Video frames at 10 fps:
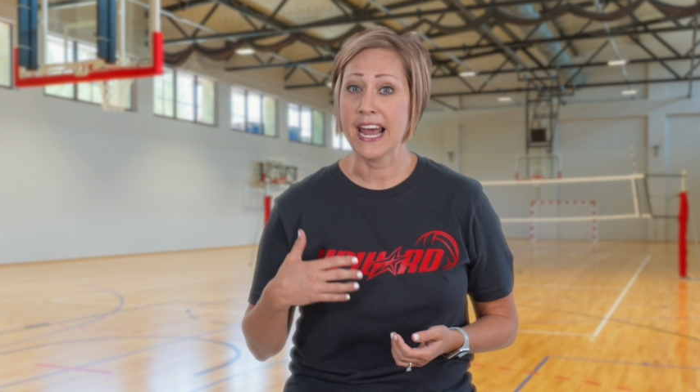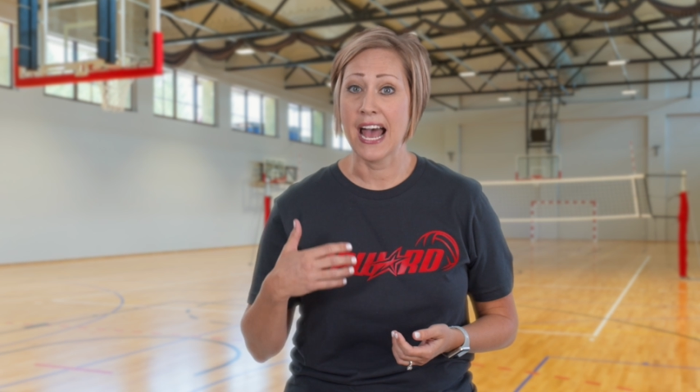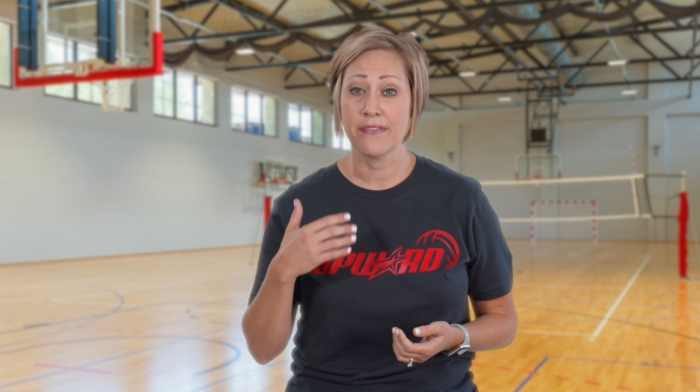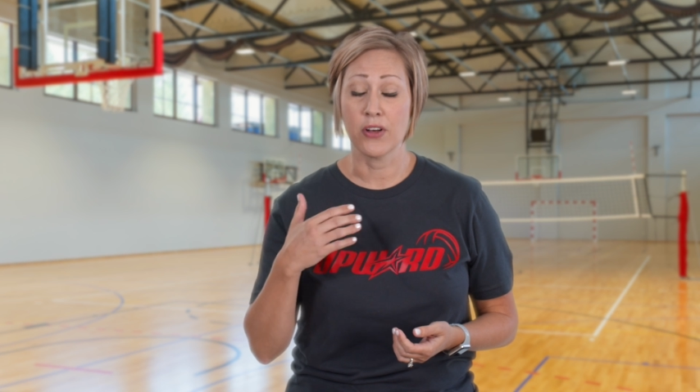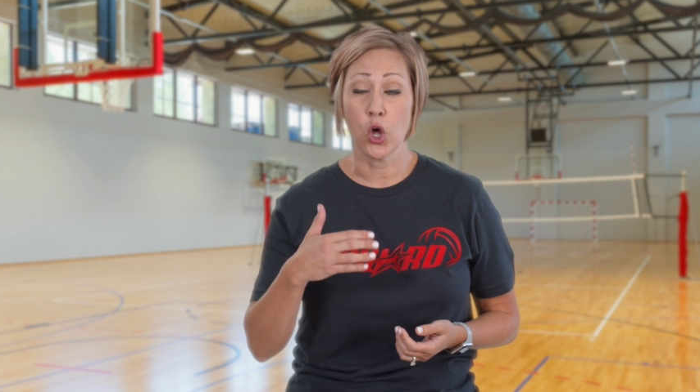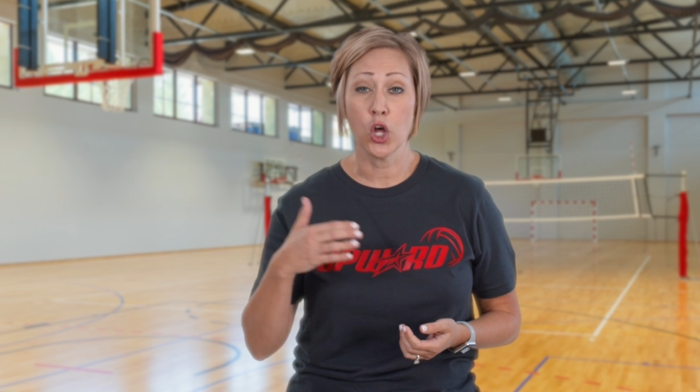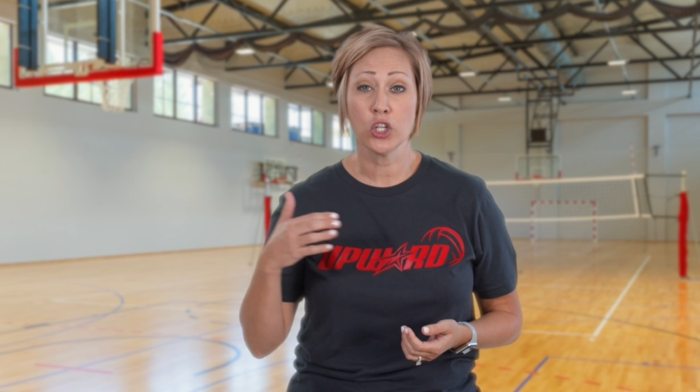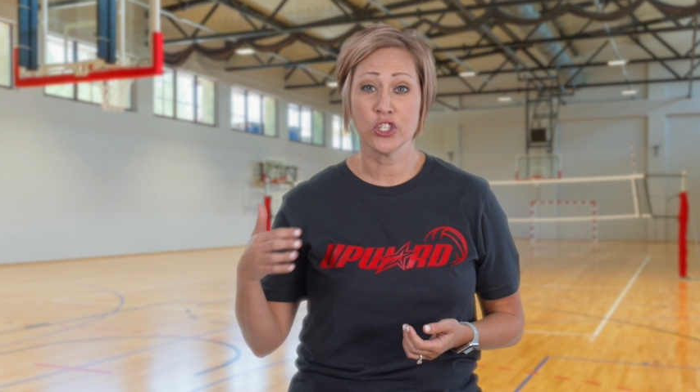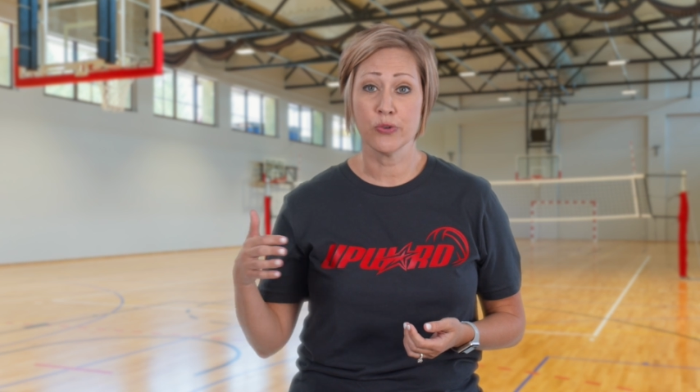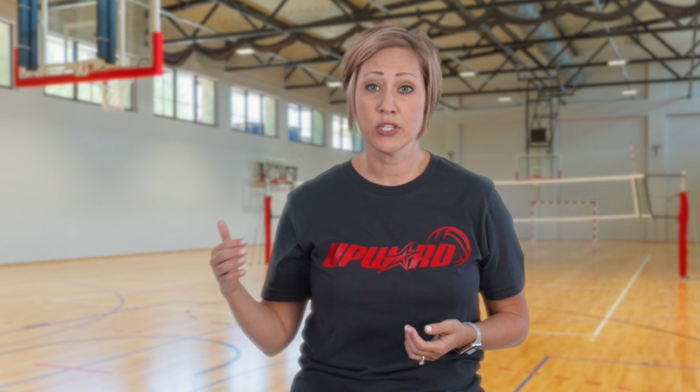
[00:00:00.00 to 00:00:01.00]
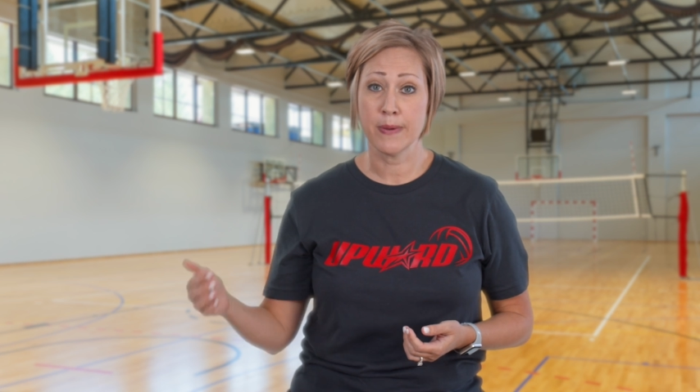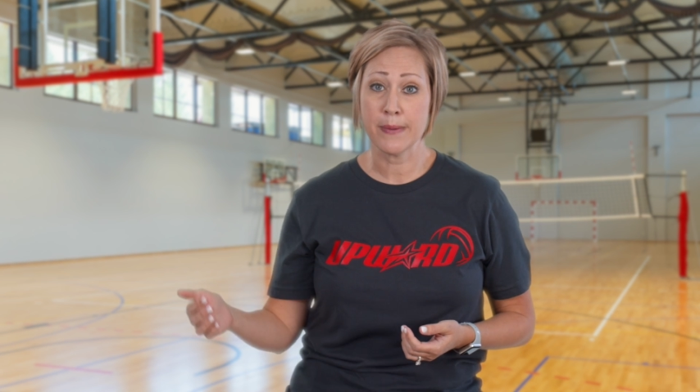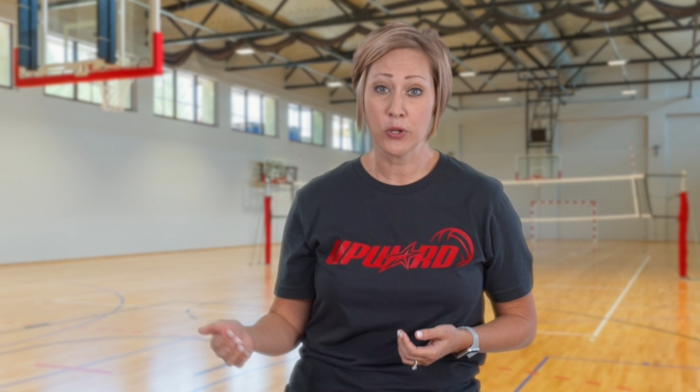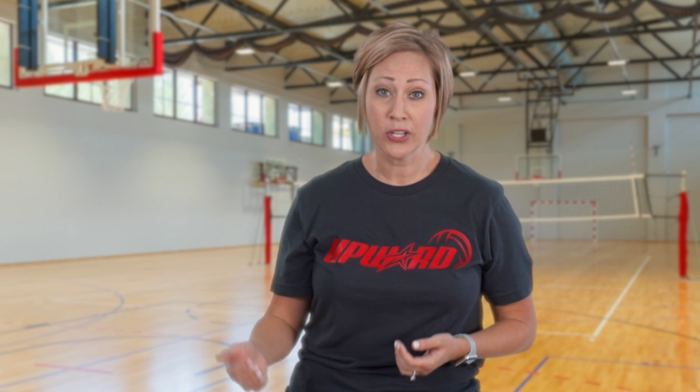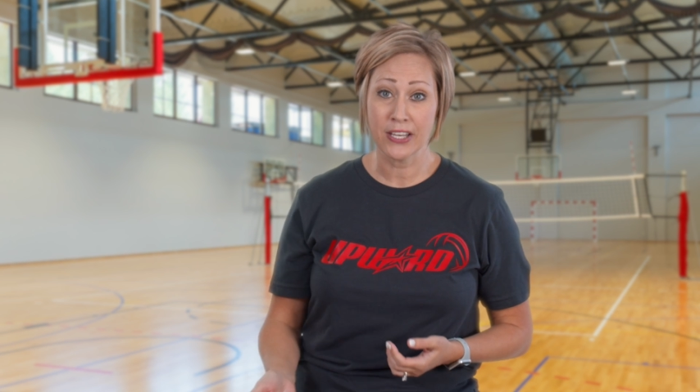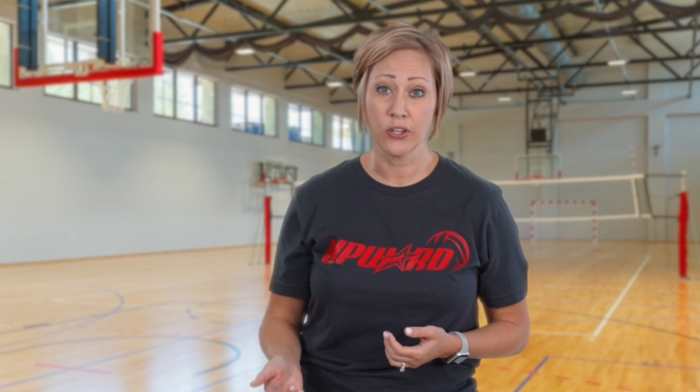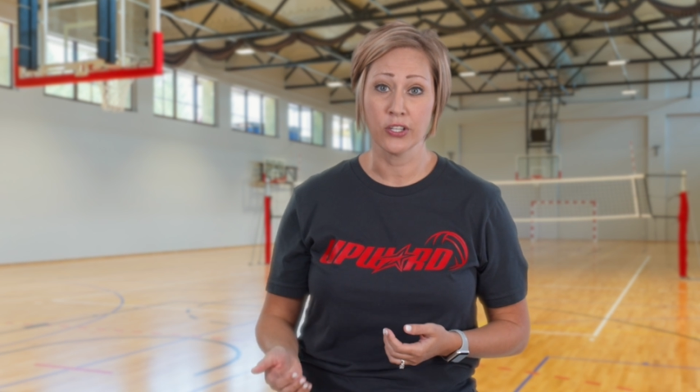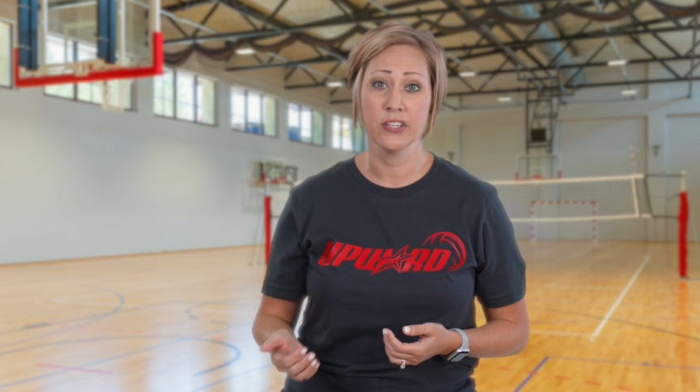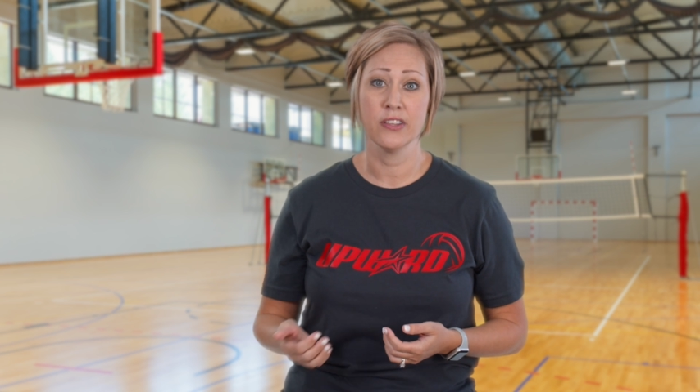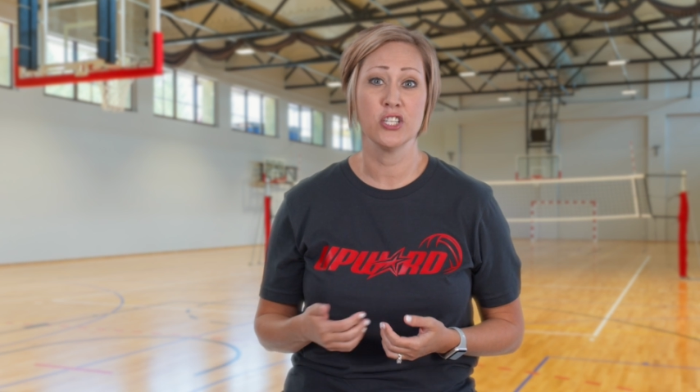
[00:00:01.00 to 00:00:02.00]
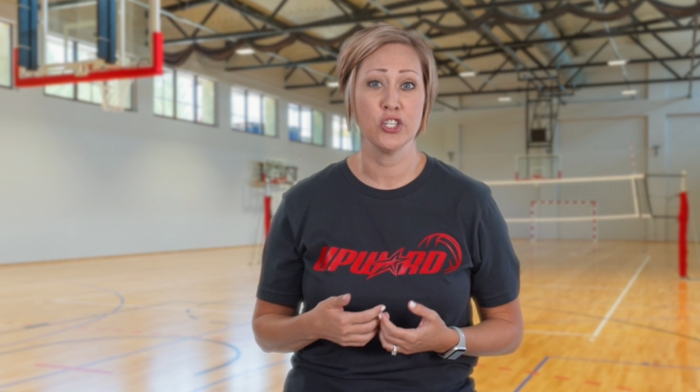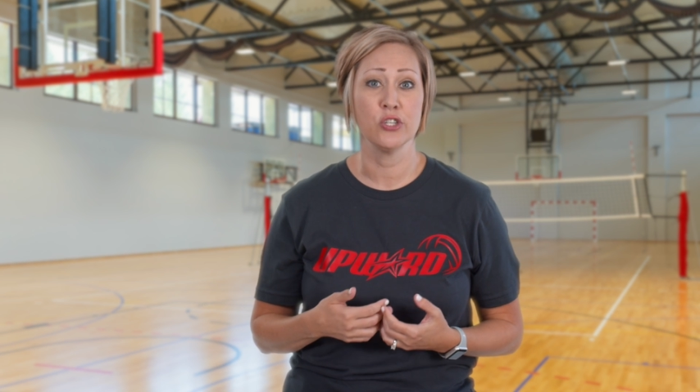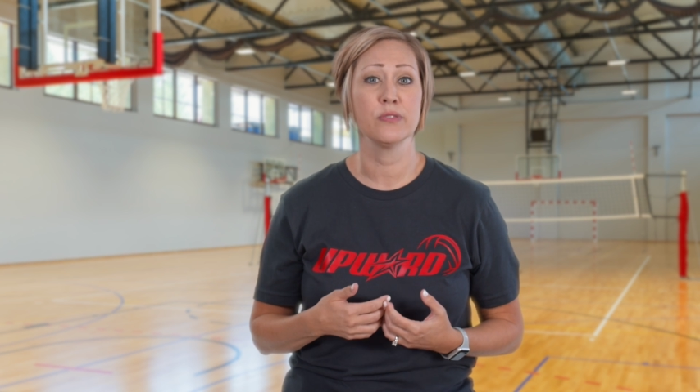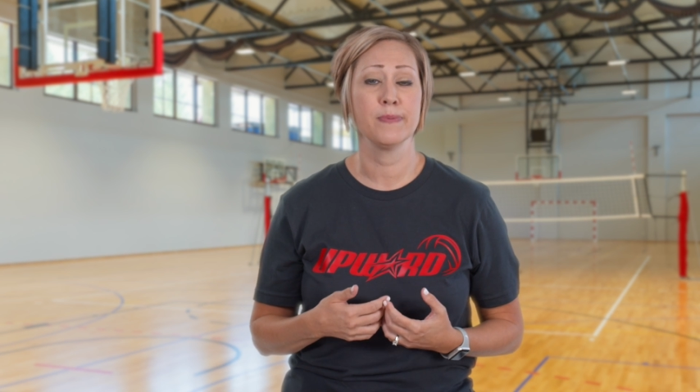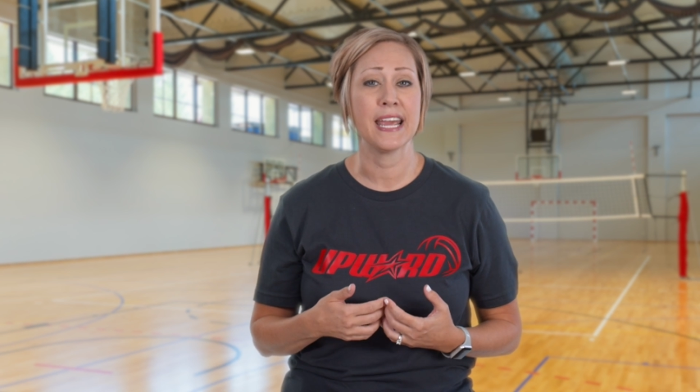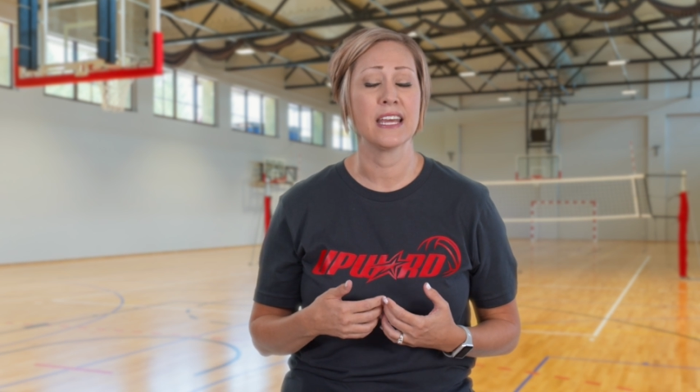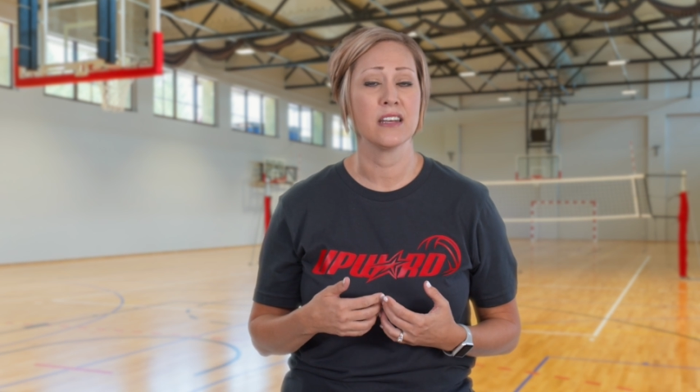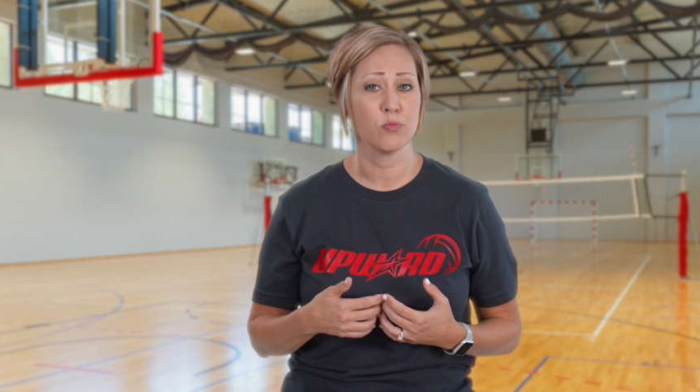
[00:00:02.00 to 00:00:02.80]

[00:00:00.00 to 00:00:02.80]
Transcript: to have all Jewish people killed, the Jews began to